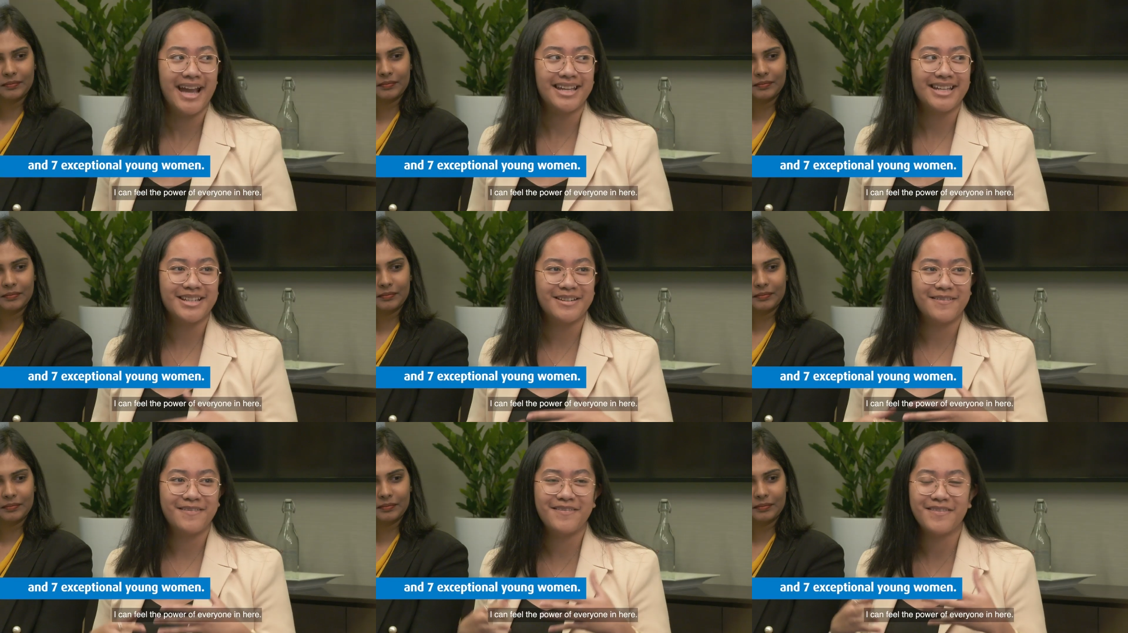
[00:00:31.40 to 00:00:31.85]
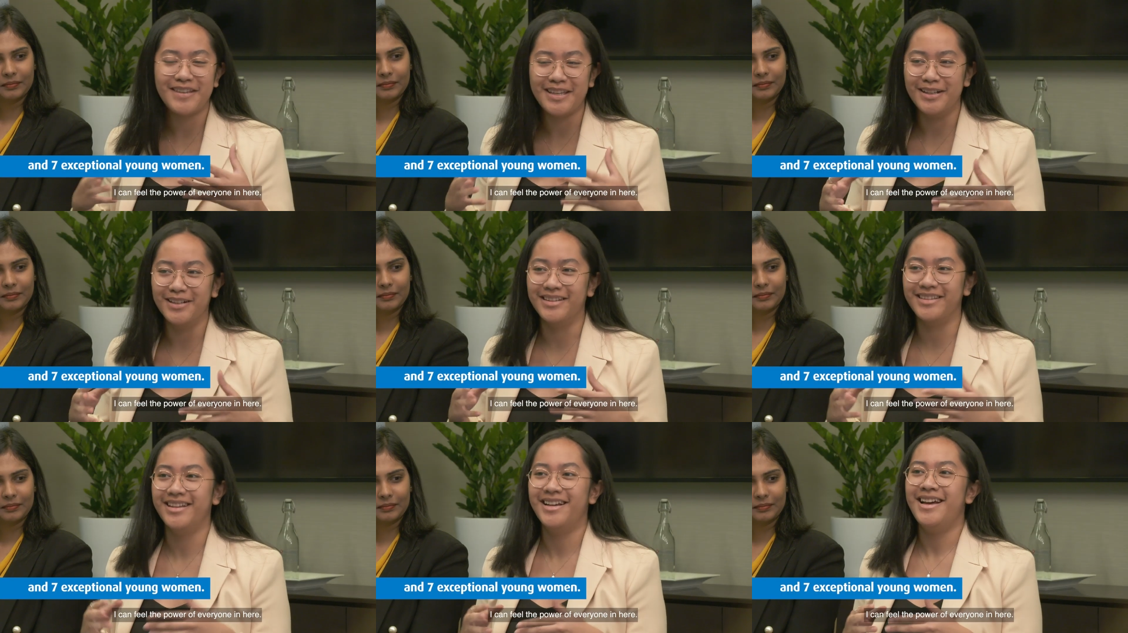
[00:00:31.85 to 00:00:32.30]
Speaker 1: I can
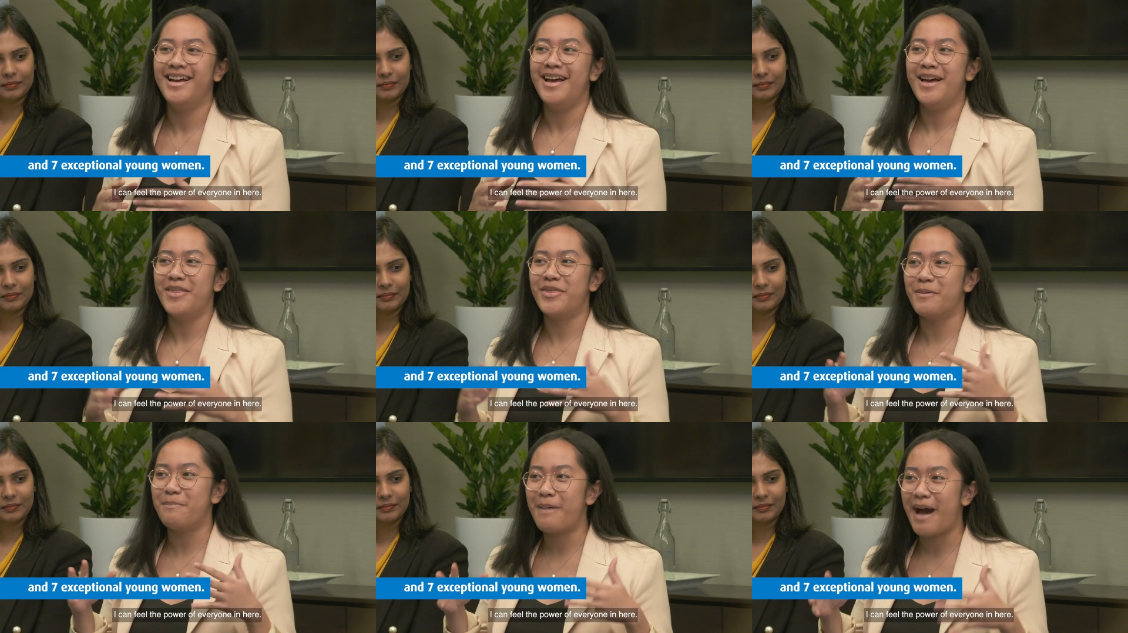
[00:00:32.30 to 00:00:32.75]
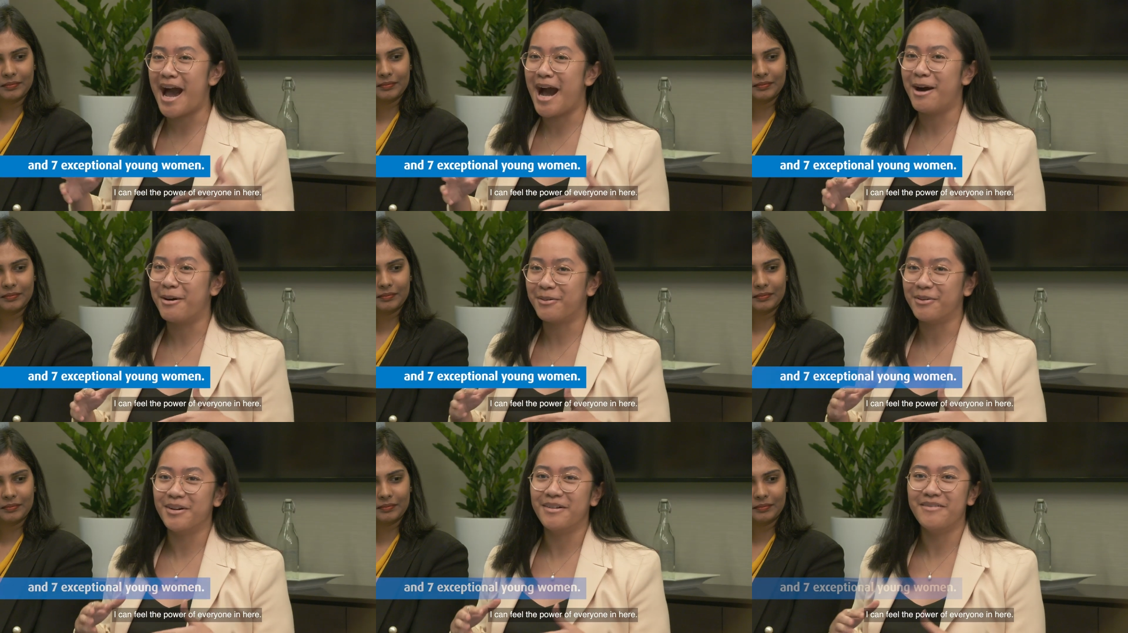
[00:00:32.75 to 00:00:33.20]
feel the
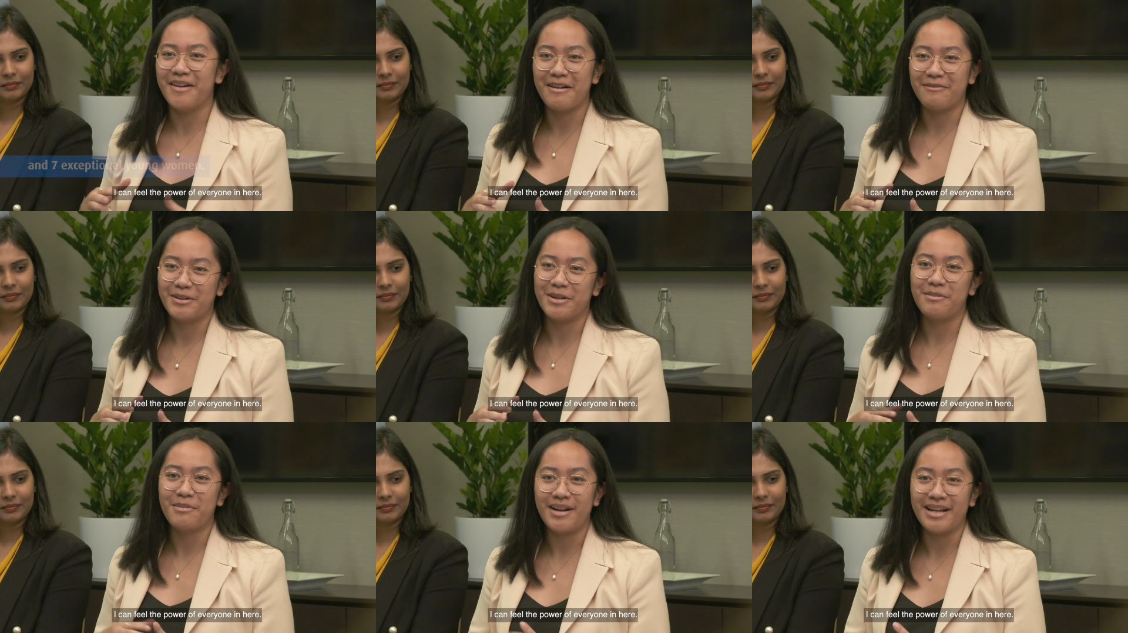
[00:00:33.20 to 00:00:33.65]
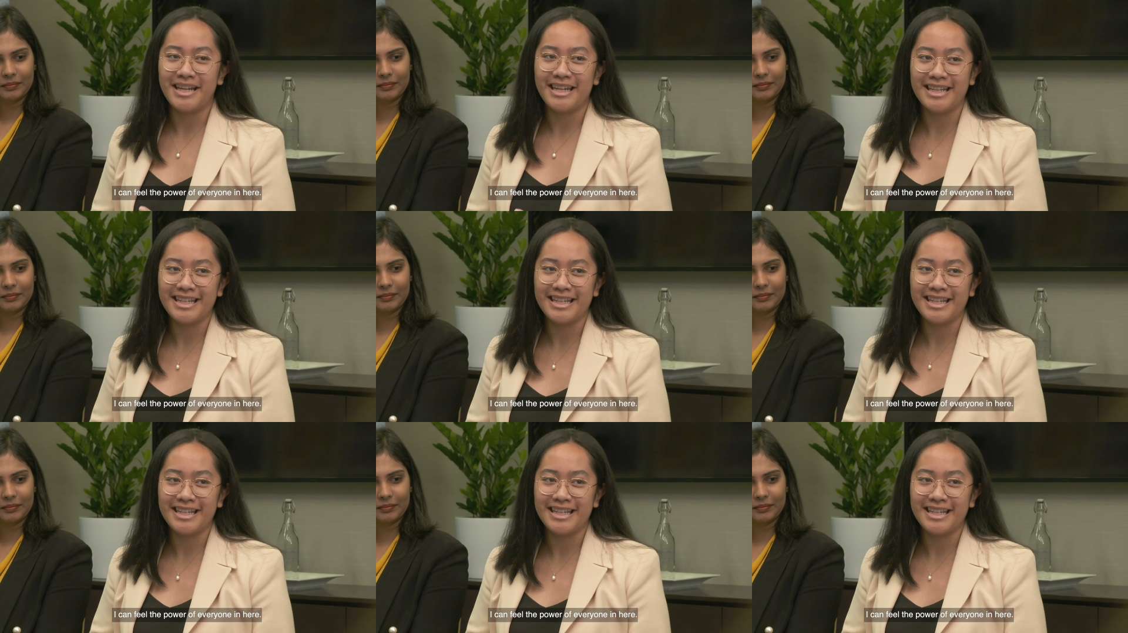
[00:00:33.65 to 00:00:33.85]
power of everyone